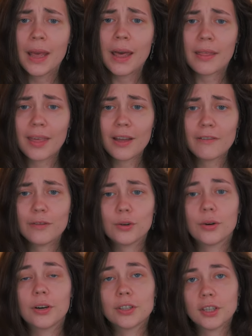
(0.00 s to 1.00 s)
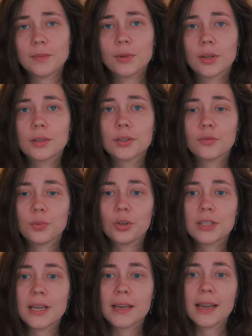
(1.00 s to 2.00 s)
Therefore, just because you've
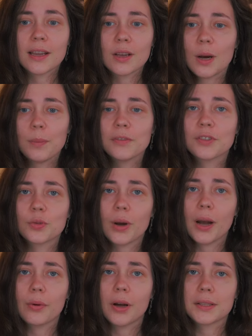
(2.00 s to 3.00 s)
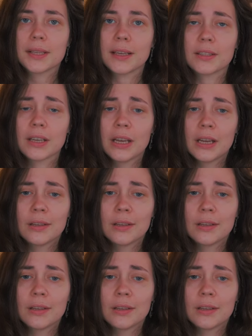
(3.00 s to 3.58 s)
put in a couple of swear words and